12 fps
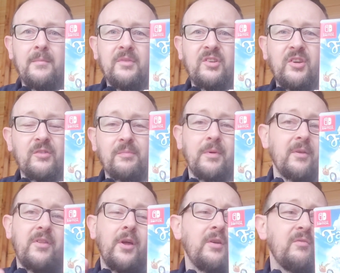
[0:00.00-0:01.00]
She's
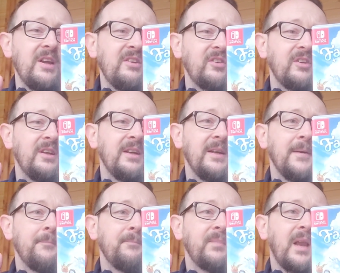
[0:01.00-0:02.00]
the only reason
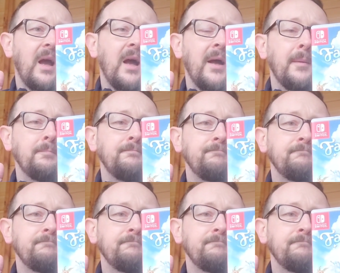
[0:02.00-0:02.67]
I